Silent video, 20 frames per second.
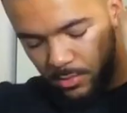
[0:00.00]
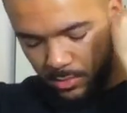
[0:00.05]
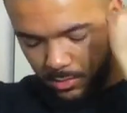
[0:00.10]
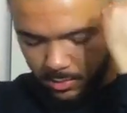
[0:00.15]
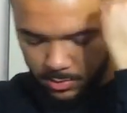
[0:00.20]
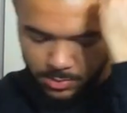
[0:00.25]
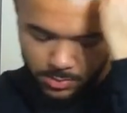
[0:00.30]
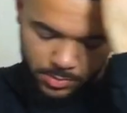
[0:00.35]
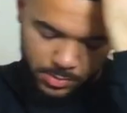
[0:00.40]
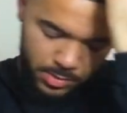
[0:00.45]

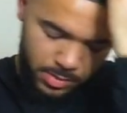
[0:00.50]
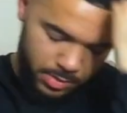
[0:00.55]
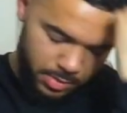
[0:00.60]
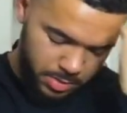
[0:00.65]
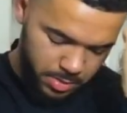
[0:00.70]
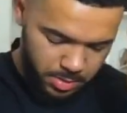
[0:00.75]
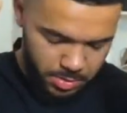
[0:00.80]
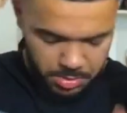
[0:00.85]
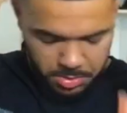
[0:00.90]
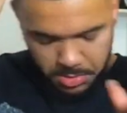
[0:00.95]

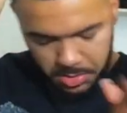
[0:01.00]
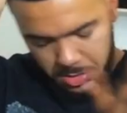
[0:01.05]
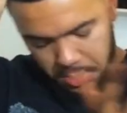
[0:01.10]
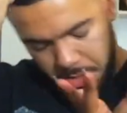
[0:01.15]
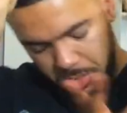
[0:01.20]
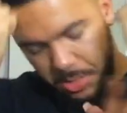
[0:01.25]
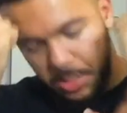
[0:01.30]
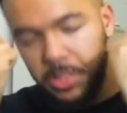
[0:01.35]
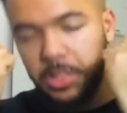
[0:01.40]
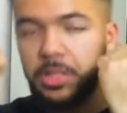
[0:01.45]

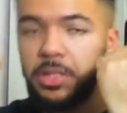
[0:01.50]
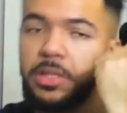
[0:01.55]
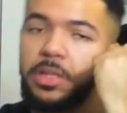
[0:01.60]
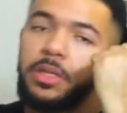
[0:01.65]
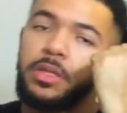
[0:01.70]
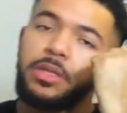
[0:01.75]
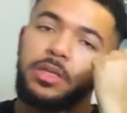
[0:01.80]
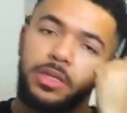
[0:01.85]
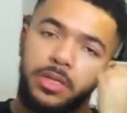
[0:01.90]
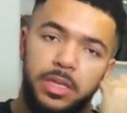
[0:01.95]

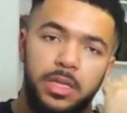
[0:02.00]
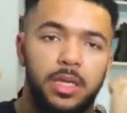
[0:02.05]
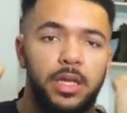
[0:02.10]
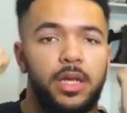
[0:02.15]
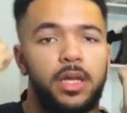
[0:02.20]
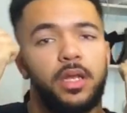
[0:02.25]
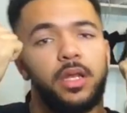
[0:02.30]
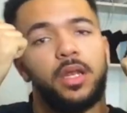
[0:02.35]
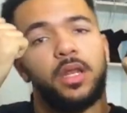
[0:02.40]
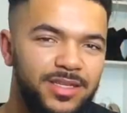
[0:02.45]

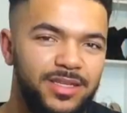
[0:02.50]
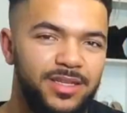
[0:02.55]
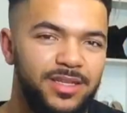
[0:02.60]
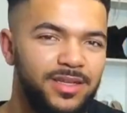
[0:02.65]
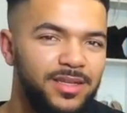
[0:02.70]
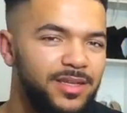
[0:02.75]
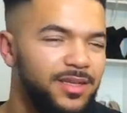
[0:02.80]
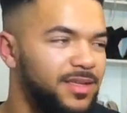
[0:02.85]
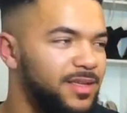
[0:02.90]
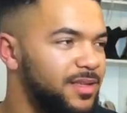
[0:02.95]

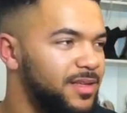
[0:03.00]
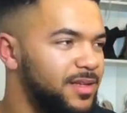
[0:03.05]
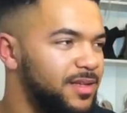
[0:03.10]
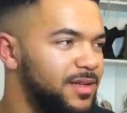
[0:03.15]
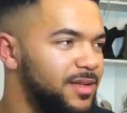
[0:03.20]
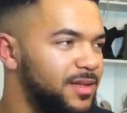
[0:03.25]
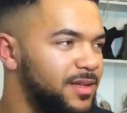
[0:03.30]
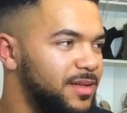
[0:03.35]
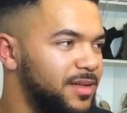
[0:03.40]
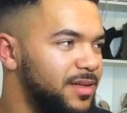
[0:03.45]

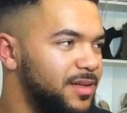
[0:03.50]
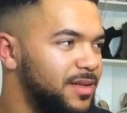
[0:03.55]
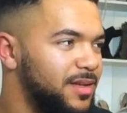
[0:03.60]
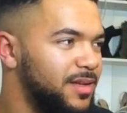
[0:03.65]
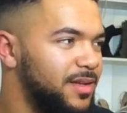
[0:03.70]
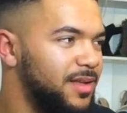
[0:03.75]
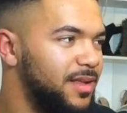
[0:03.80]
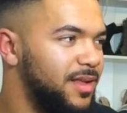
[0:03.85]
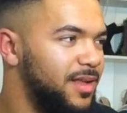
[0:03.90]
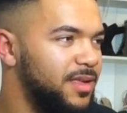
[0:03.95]

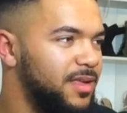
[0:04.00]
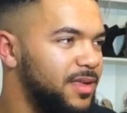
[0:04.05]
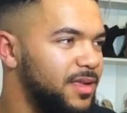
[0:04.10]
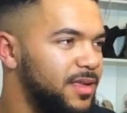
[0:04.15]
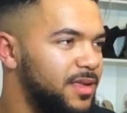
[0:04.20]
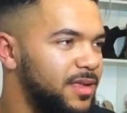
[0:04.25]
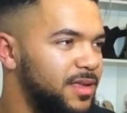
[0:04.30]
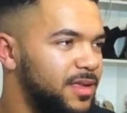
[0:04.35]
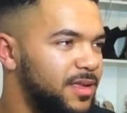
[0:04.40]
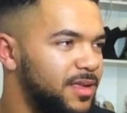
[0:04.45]

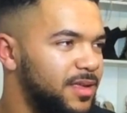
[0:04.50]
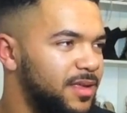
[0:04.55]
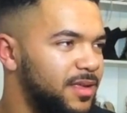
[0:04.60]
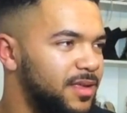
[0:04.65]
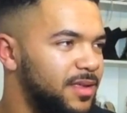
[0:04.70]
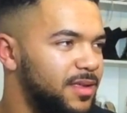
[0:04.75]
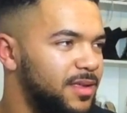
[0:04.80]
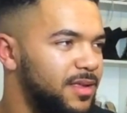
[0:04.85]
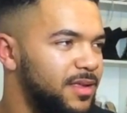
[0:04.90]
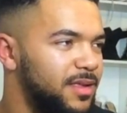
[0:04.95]

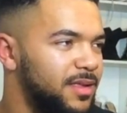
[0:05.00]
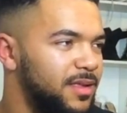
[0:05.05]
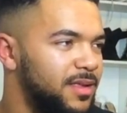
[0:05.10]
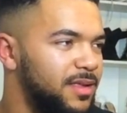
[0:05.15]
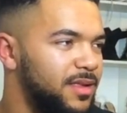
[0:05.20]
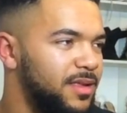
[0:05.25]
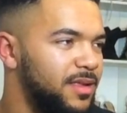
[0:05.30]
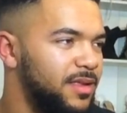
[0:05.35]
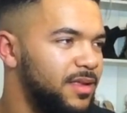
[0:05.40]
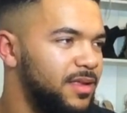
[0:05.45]

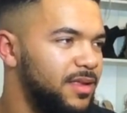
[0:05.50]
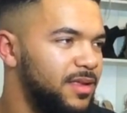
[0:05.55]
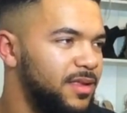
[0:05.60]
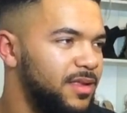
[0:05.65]
The person shown says nothing.